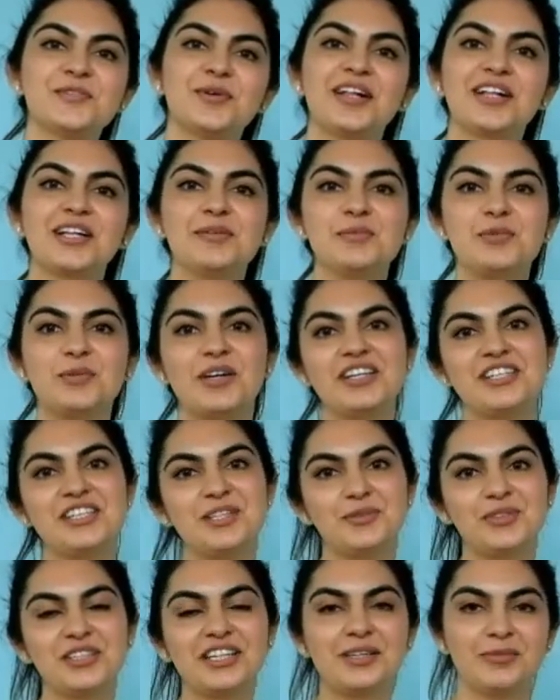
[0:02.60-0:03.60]
welcome to our
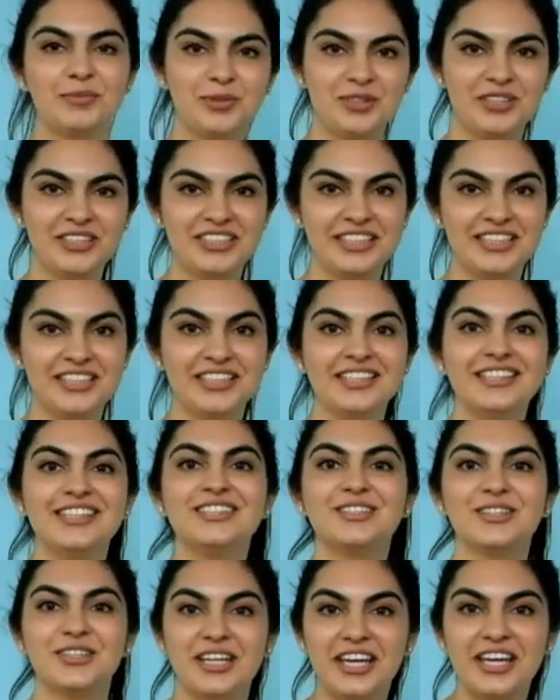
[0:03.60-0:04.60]
GWIT community.
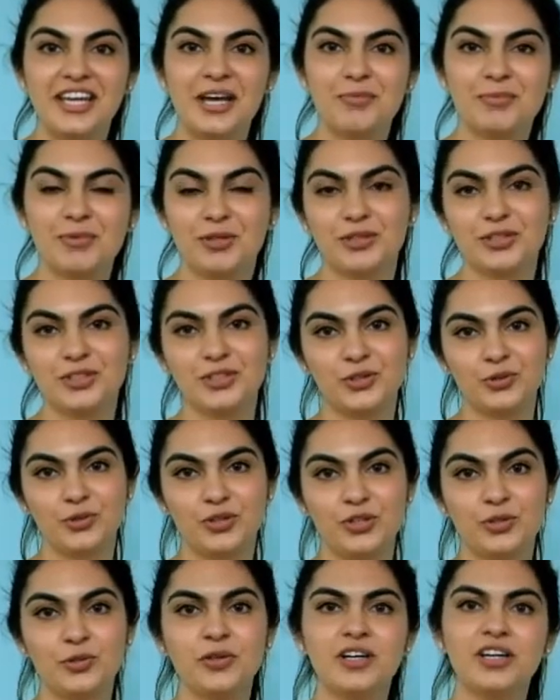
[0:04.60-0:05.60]
Today, I'm going to show
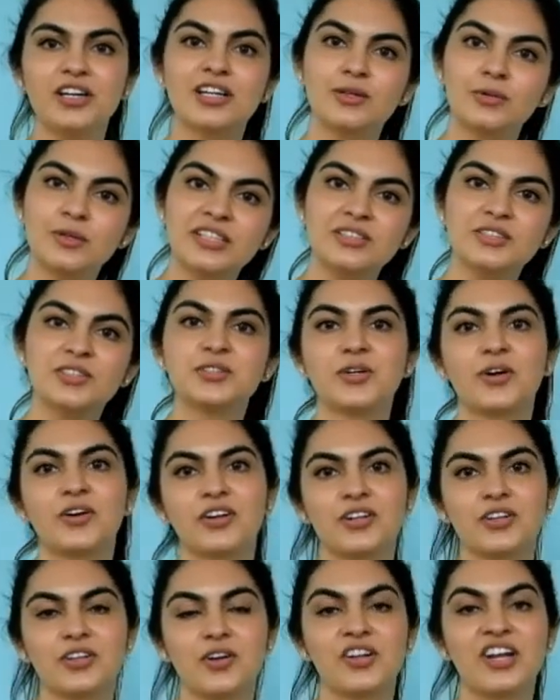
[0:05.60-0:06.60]
you a quick
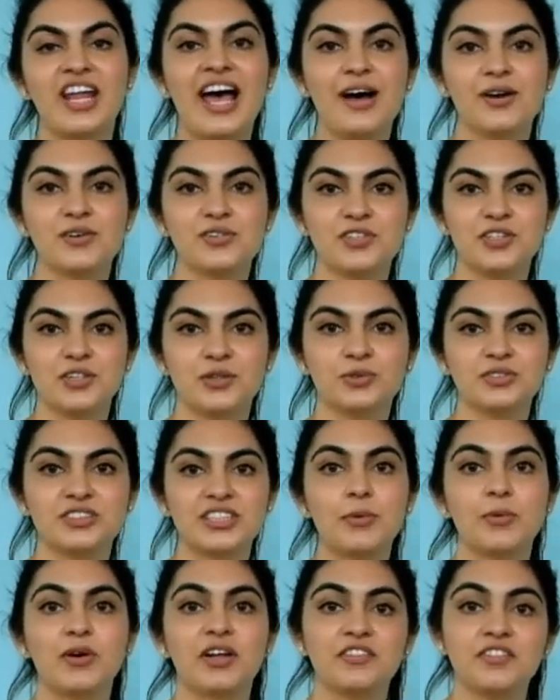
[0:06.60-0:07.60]
tutorial on how to use
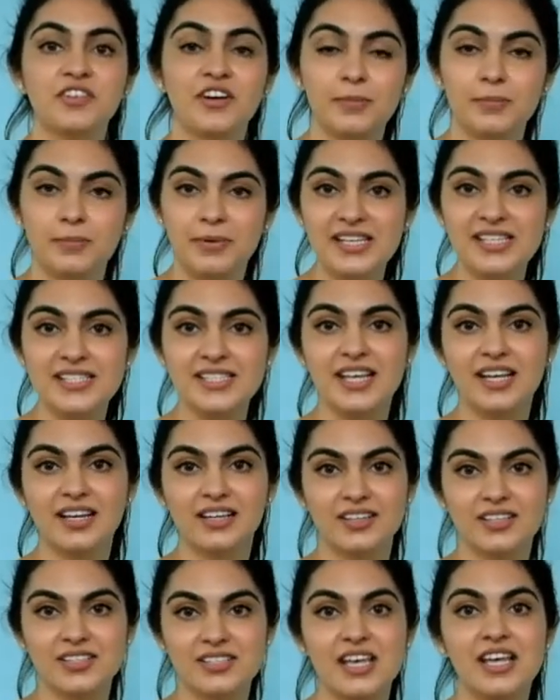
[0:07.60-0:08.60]
one of our best
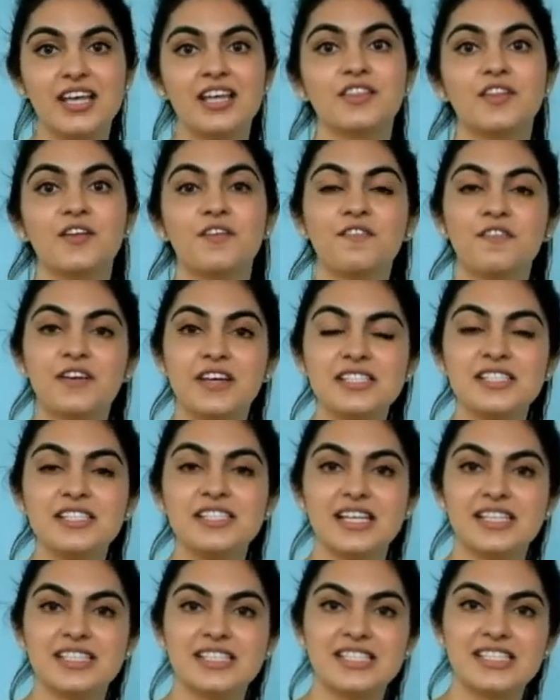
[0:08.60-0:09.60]
sellers, the Face
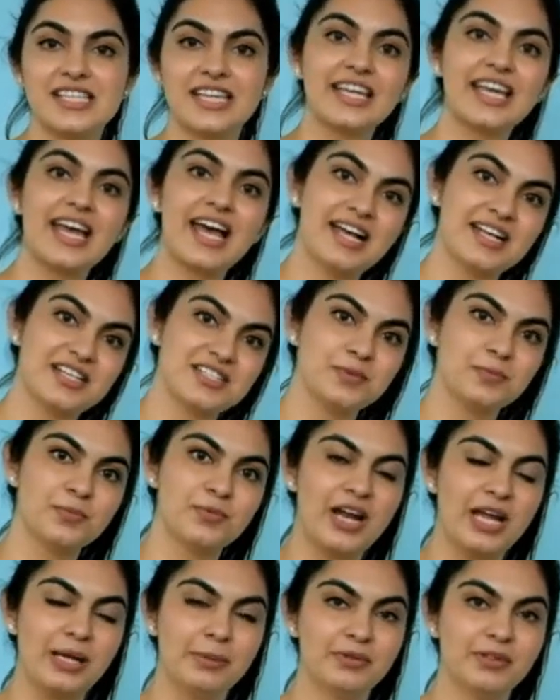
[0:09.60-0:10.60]
Sun Stick, as a
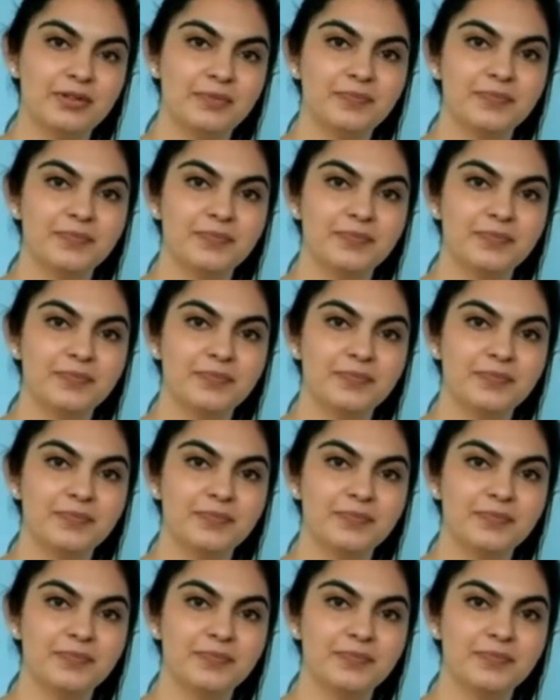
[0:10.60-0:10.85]
primer.